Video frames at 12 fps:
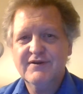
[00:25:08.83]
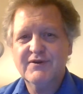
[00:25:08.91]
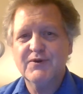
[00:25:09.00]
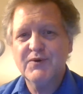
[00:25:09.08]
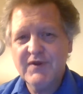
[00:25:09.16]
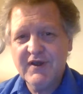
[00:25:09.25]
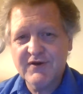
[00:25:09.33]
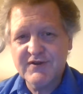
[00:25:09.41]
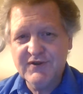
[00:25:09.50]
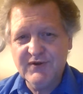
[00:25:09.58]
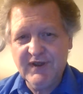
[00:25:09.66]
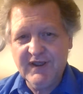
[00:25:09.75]
Do the ear
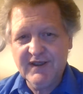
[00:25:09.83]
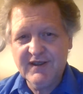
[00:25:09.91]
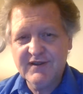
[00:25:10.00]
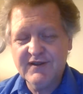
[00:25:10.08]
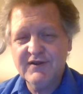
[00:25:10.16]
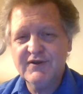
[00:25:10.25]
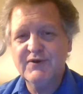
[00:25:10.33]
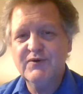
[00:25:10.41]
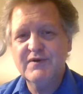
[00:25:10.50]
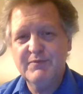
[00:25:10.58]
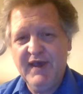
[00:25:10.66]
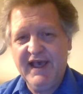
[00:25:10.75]
tuning. Do
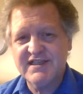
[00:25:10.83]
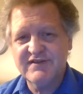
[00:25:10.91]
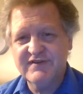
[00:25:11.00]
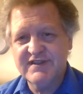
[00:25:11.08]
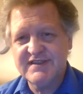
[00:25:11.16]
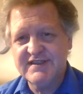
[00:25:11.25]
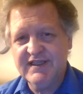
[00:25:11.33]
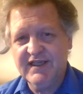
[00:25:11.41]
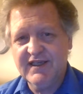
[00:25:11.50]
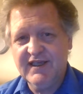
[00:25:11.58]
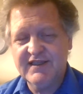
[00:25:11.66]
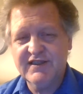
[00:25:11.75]
the passive
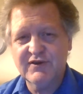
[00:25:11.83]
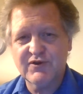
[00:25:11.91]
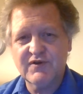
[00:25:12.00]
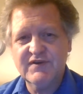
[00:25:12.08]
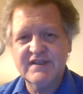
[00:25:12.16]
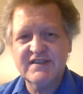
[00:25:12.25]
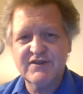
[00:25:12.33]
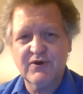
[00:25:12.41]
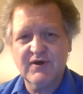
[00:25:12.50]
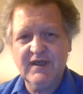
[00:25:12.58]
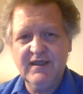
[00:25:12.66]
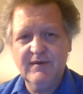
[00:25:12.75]
listening. And to learn this
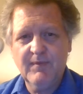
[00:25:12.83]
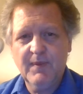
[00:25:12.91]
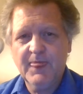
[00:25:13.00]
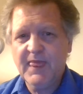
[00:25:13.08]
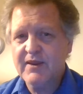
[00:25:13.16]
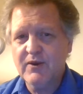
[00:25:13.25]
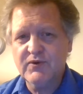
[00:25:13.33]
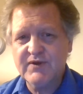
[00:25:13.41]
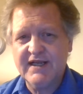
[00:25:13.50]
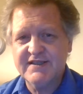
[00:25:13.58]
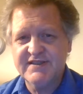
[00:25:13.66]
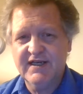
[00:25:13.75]
story, don't
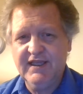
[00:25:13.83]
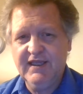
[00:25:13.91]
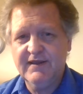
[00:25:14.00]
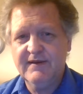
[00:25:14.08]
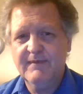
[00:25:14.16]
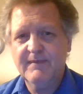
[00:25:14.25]
try to study it.